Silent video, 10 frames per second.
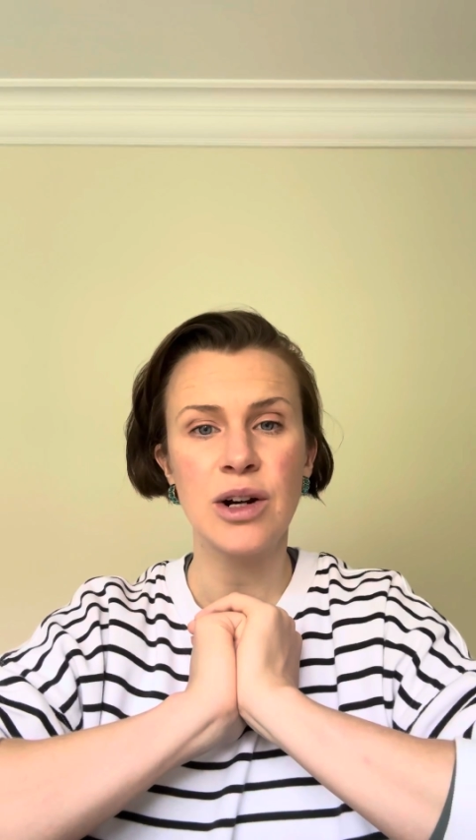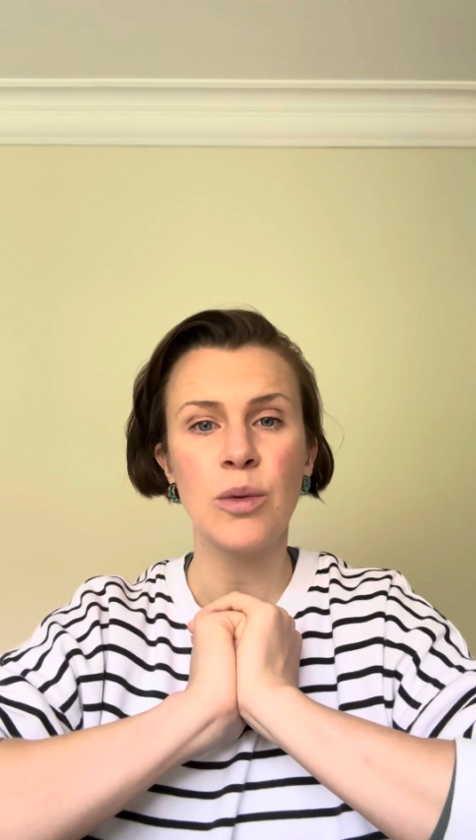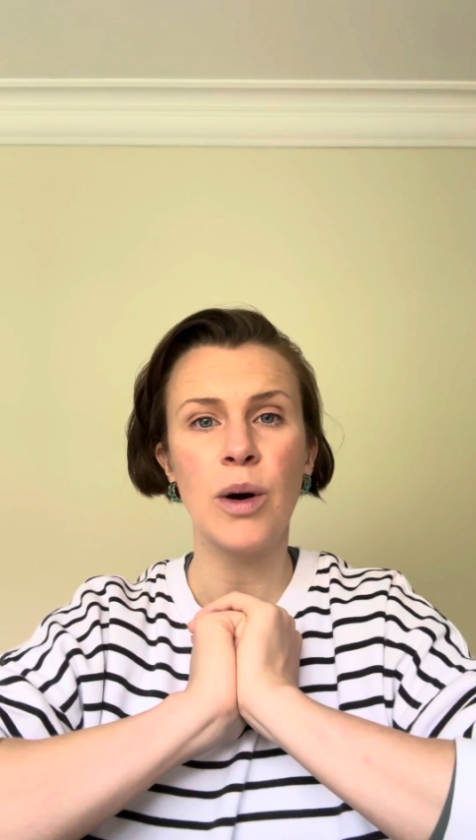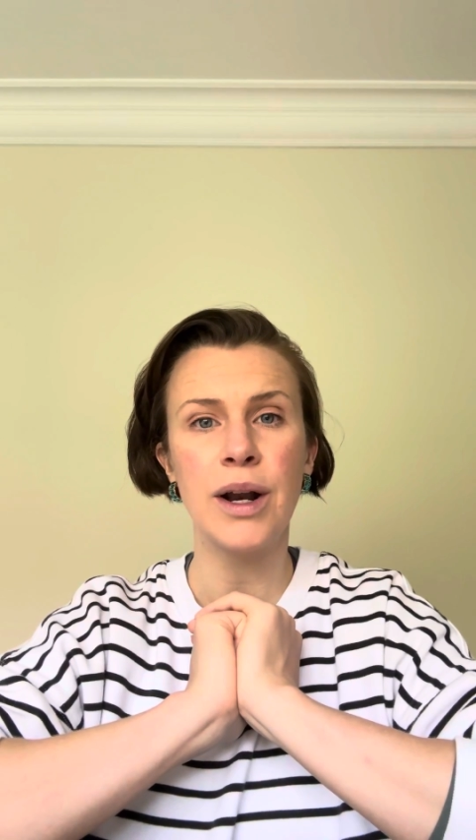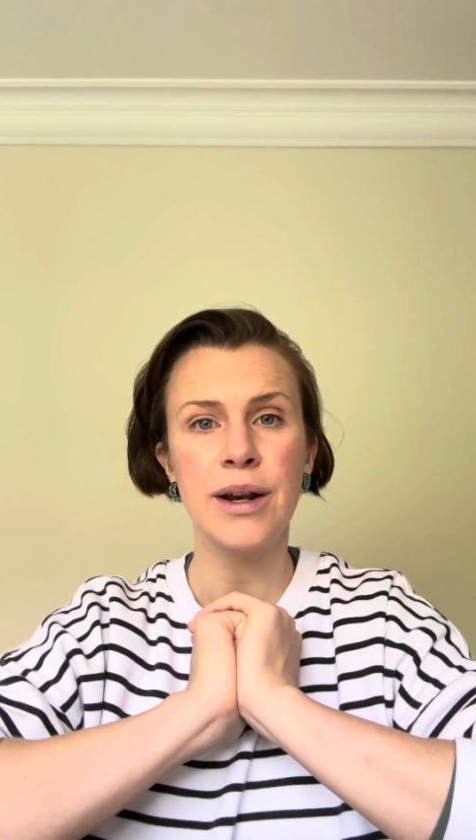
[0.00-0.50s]

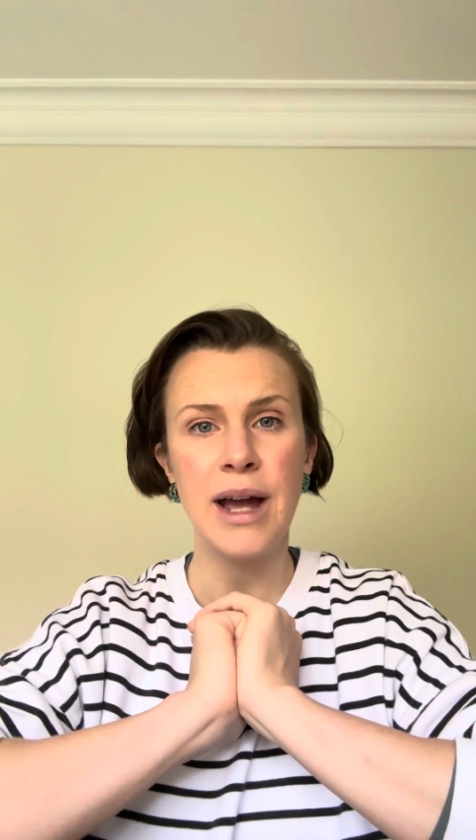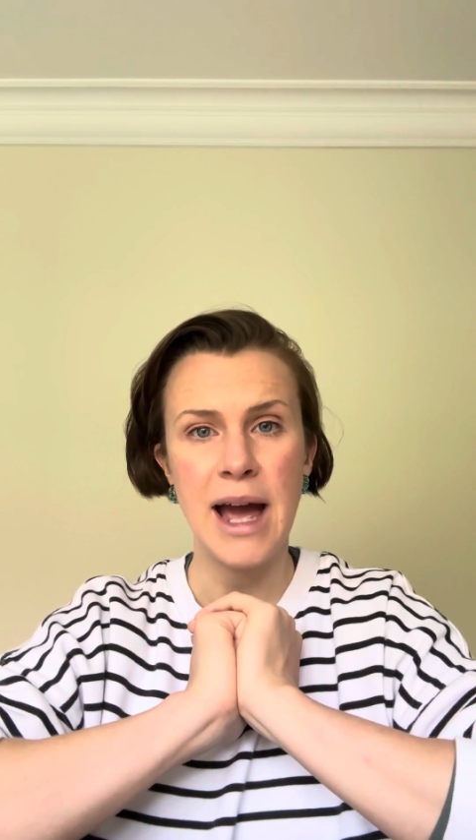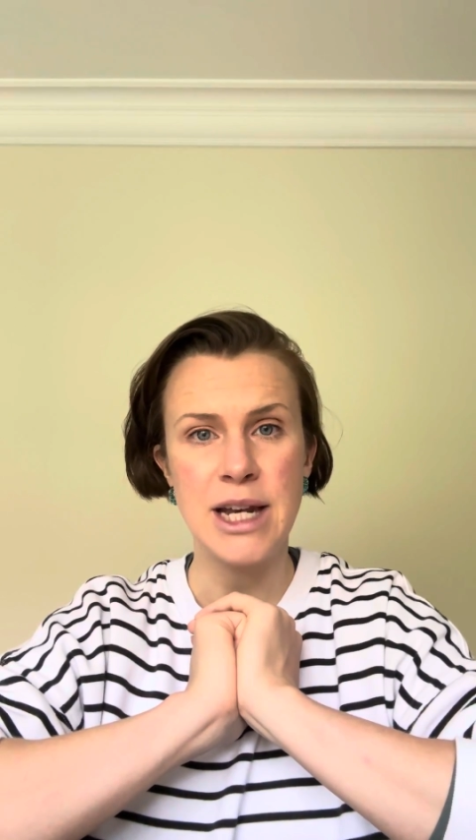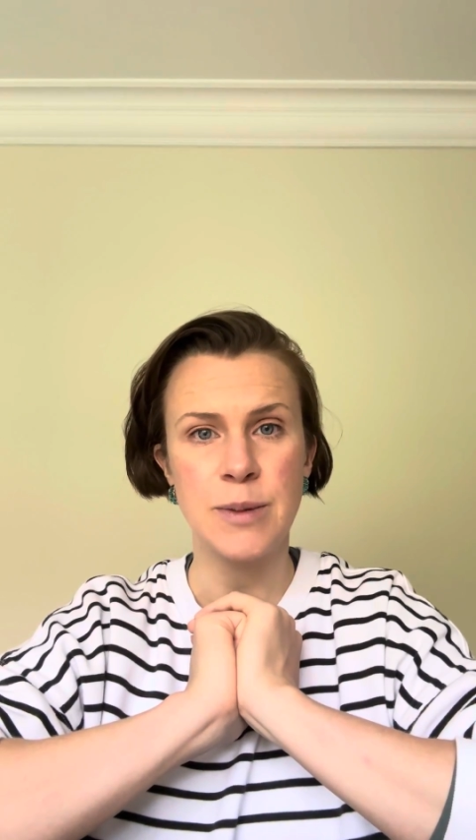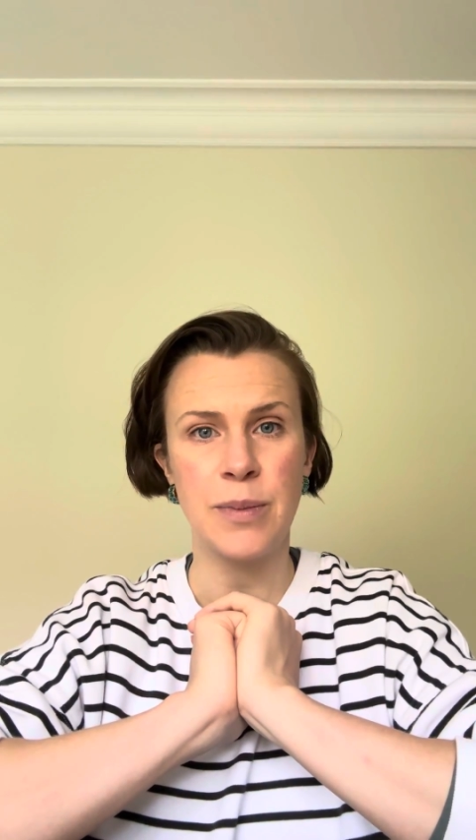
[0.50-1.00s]
one
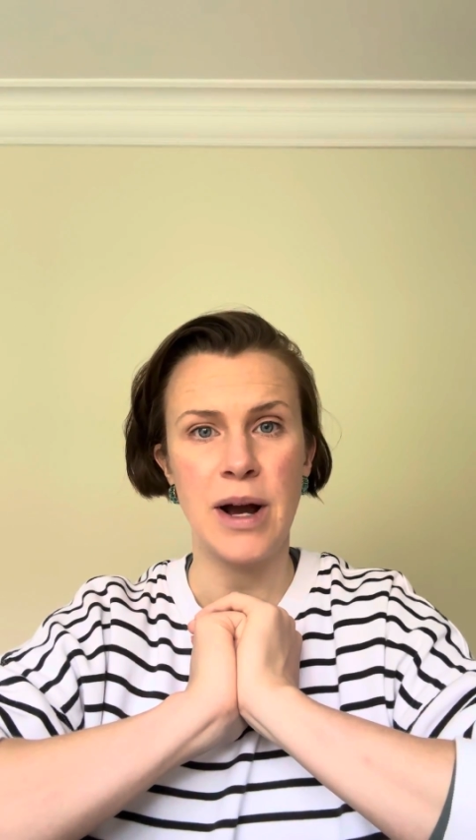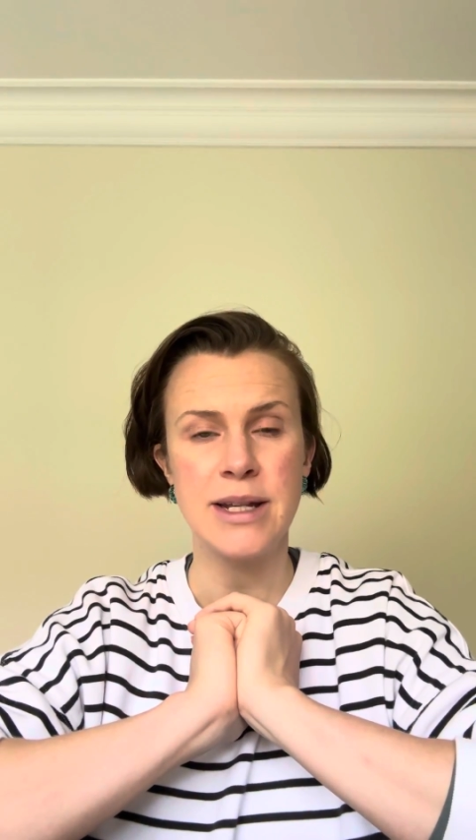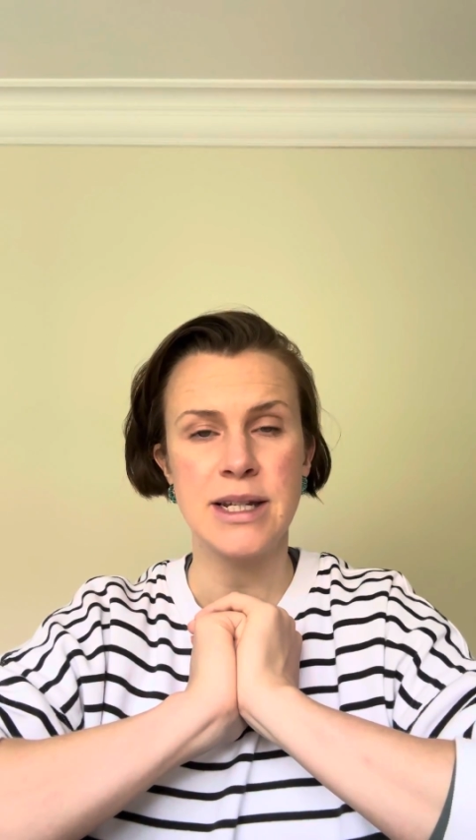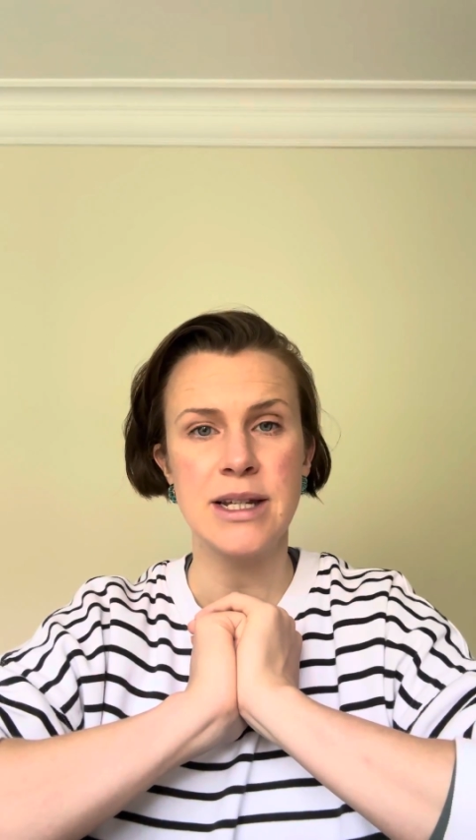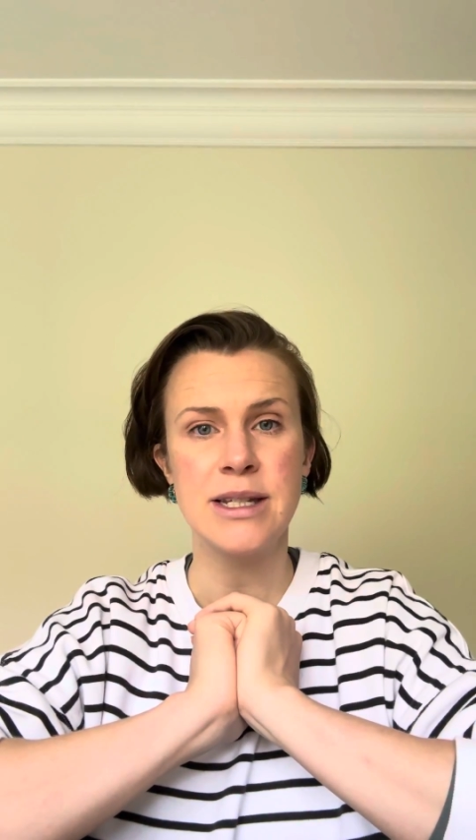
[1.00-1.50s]

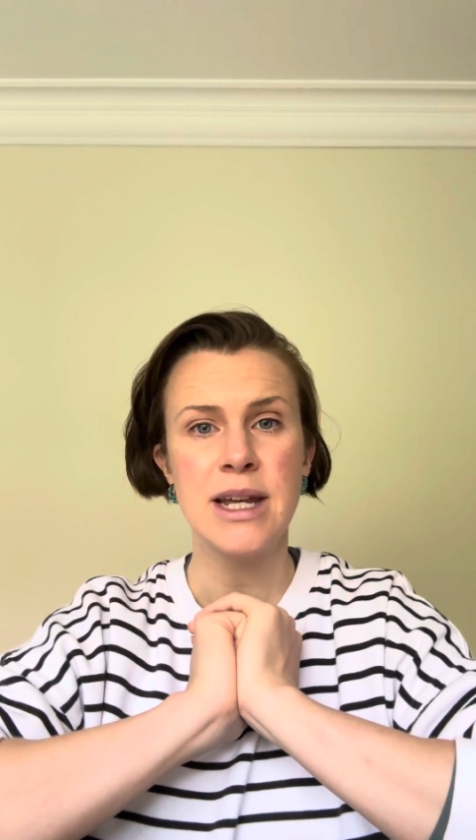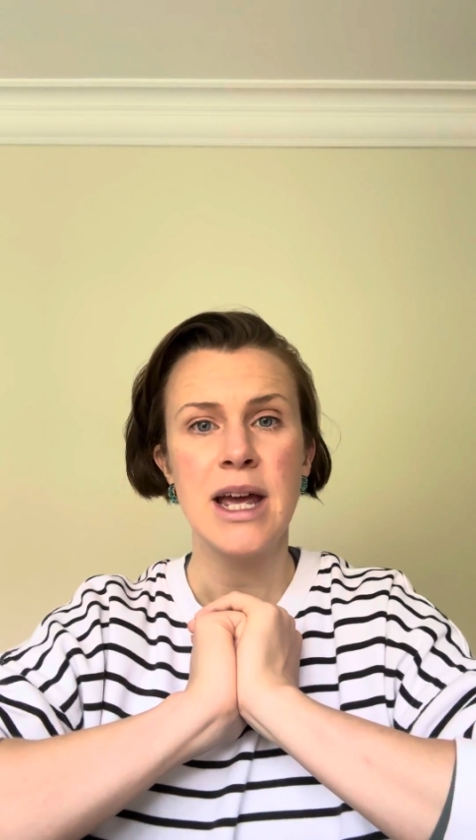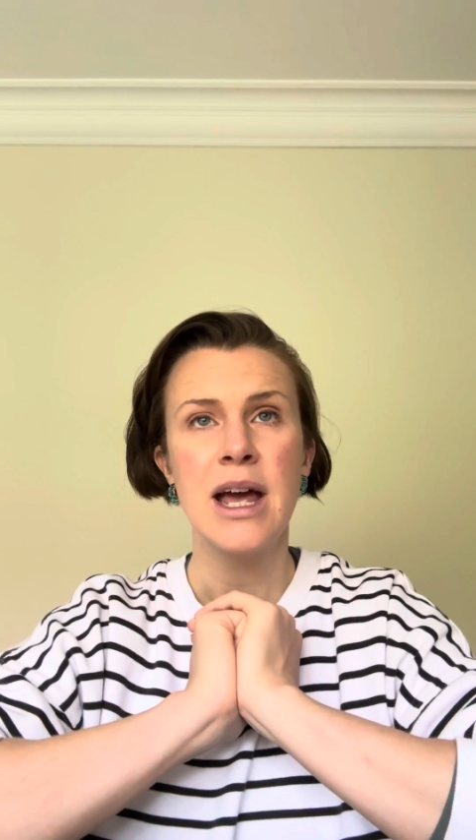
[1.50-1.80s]
enterprises